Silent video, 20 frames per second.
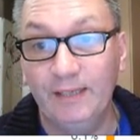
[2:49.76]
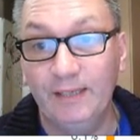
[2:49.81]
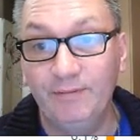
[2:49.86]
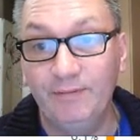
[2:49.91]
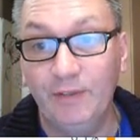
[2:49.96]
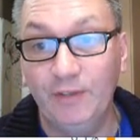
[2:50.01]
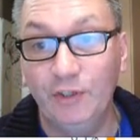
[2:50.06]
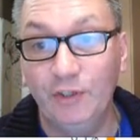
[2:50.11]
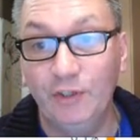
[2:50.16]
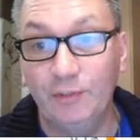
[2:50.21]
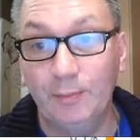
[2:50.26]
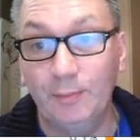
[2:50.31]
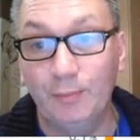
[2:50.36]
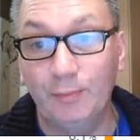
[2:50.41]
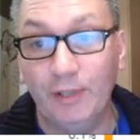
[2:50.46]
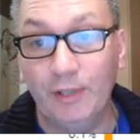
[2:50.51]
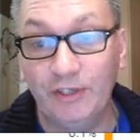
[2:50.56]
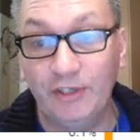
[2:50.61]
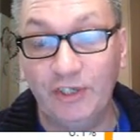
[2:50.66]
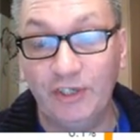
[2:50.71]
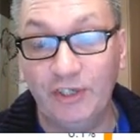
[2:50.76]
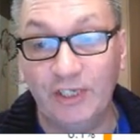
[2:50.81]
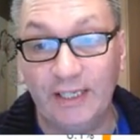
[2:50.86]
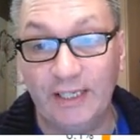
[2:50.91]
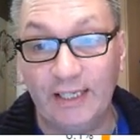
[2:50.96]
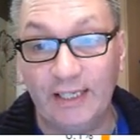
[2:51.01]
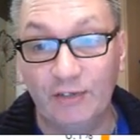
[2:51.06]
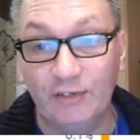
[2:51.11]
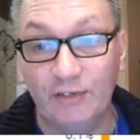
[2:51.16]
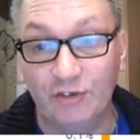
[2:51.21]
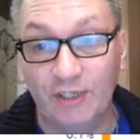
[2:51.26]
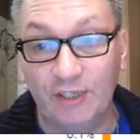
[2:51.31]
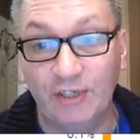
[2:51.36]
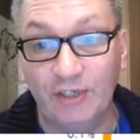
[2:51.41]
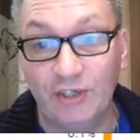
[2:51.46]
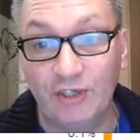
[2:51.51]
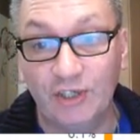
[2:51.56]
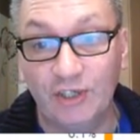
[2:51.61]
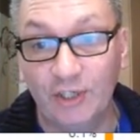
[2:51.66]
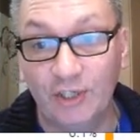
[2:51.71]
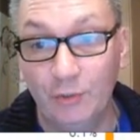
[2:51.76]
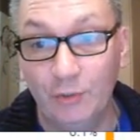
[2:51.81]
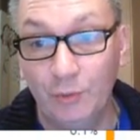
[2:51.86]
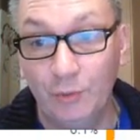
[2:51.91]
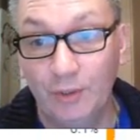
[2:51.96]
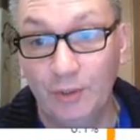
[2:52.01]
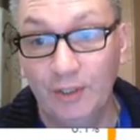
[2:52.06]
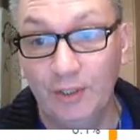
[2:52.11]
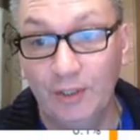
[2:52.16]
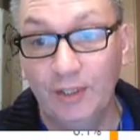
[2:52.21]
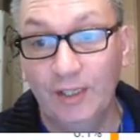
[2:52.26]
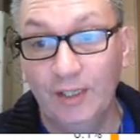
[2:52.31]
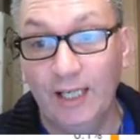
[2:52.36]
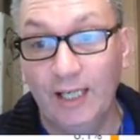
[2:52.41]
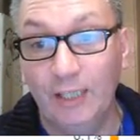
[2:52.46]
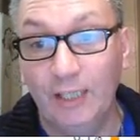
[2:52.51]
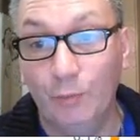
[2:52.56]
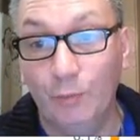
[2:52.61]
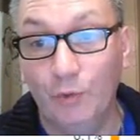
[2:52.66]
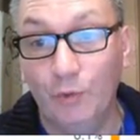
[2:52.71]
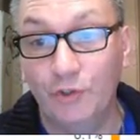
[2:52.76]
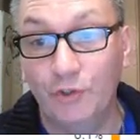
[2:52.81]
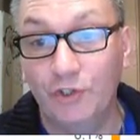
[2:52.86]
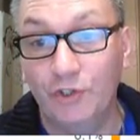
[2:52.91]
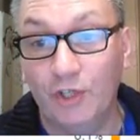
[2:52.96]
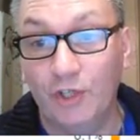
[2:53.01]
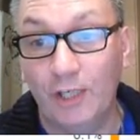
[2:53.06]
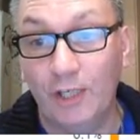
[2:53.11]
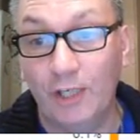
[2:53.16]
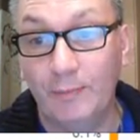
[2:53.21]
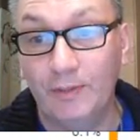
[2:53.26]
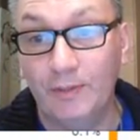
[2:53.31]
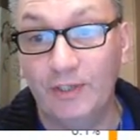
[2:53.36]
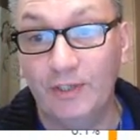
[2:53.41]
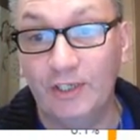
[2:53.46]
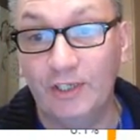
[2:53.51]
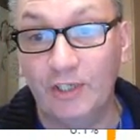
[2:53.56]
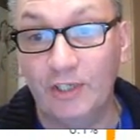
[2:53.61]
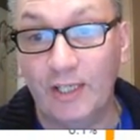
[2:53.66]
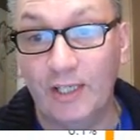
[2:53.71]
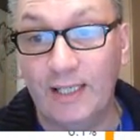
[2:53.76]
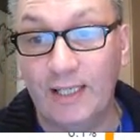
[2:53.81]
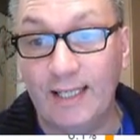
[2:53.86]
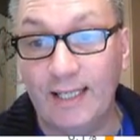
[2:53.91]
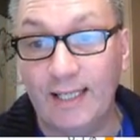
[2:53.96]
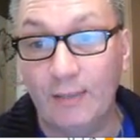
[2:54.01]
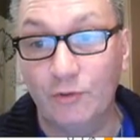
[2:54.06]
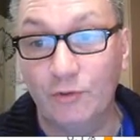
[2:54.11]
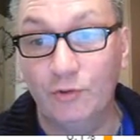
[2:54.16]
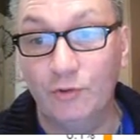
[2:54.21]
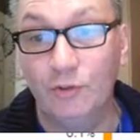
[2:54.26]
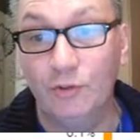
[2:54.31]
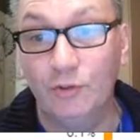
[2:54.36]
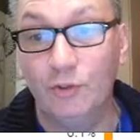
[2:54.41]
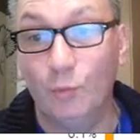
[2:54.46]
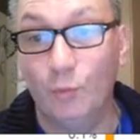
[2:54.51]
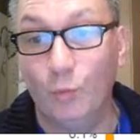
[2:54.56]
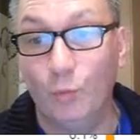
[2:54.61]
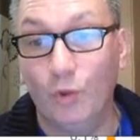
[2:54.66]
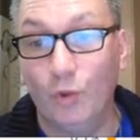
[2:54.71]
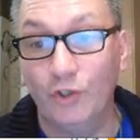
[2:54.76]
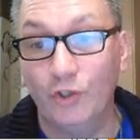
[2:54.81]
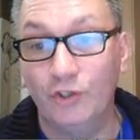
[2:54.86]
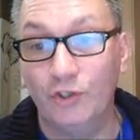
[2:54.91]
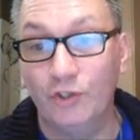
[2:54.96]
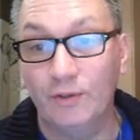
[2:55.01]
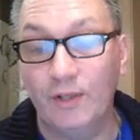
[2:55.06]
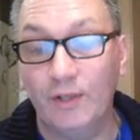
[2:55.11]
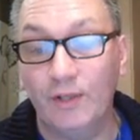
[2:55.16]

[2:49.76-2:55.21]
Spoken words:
Views and impressions is 882, and the watch time is 1,000 watch